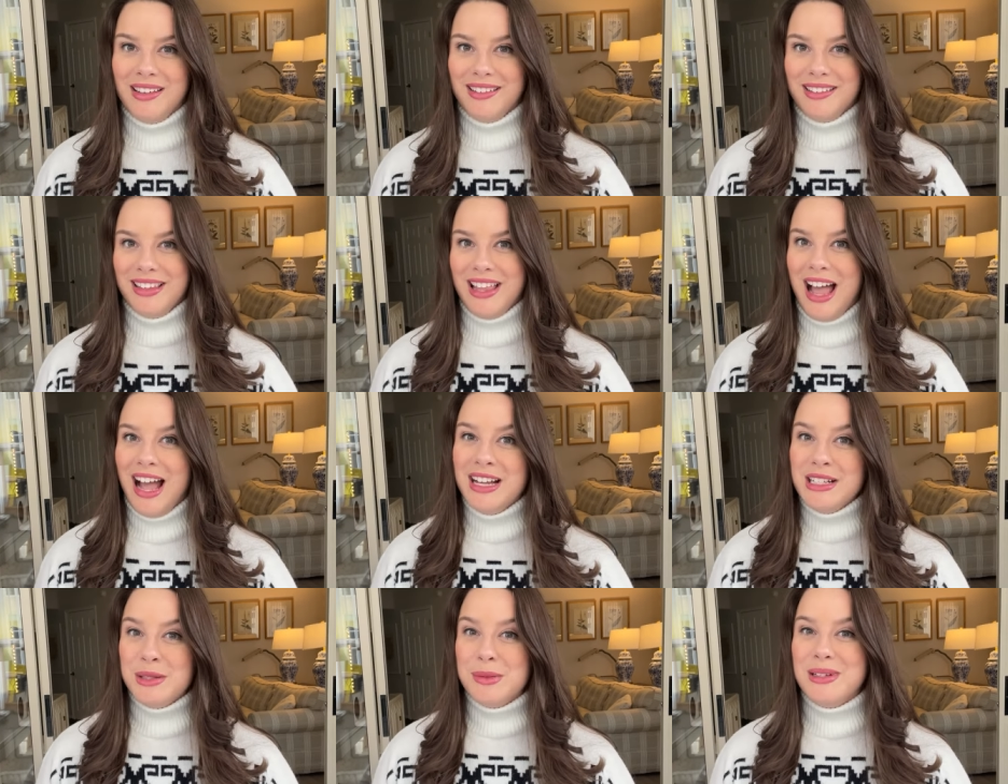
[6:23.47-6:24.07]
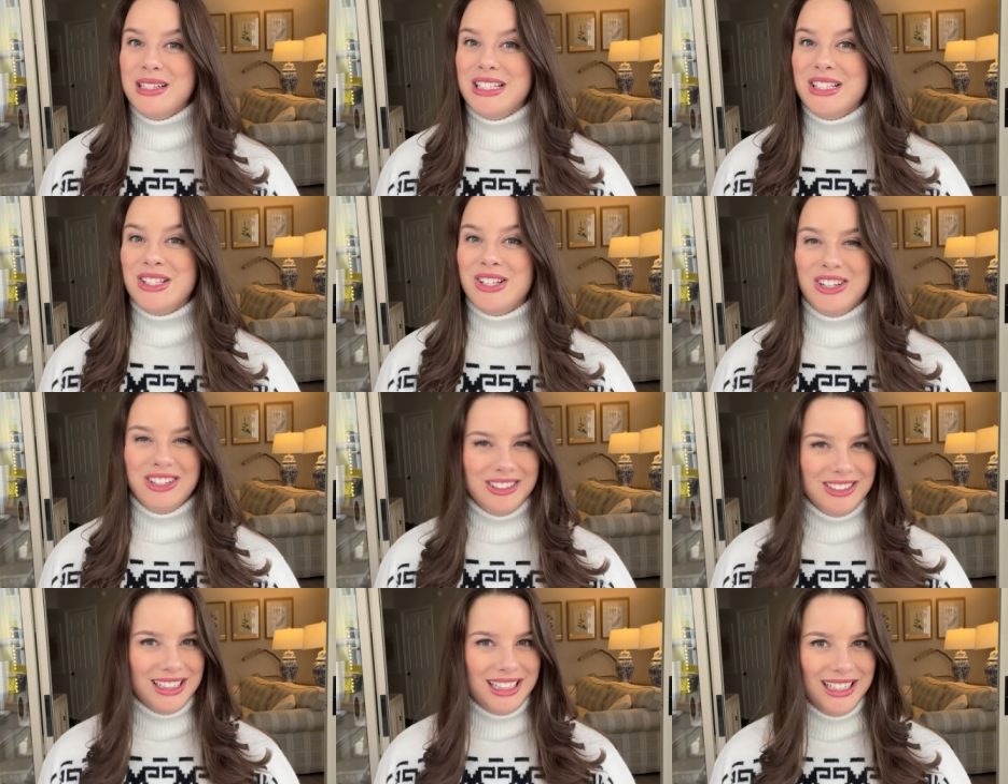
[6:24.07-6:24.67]
Last but
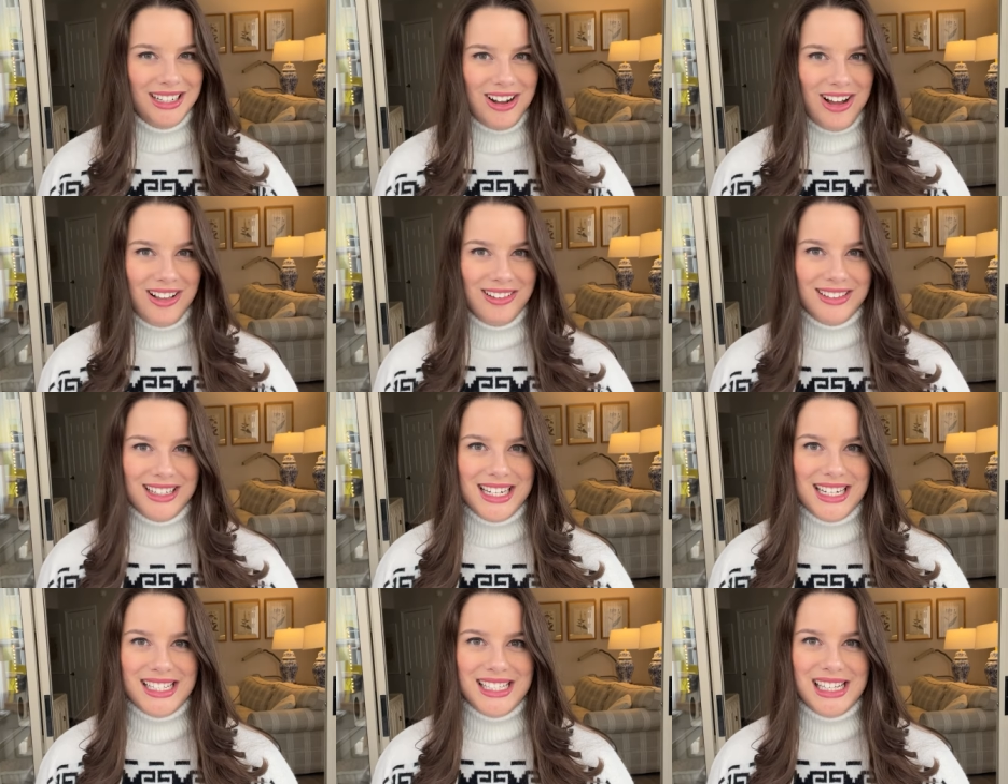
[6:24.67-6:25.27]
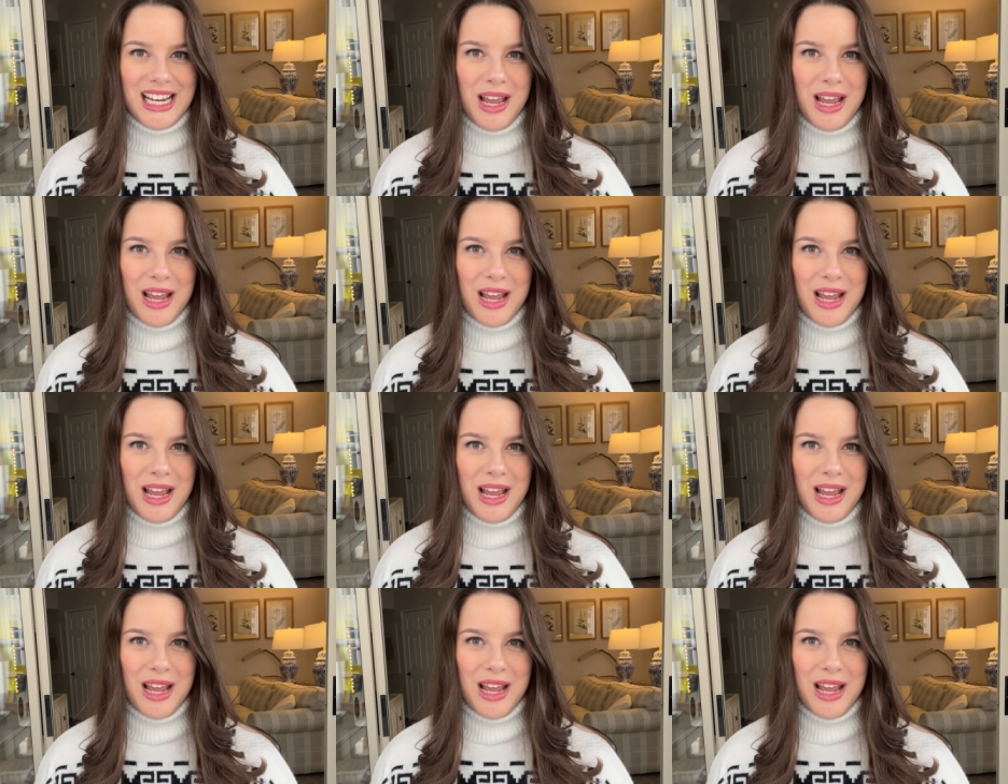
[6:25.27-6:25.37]
certainly not least,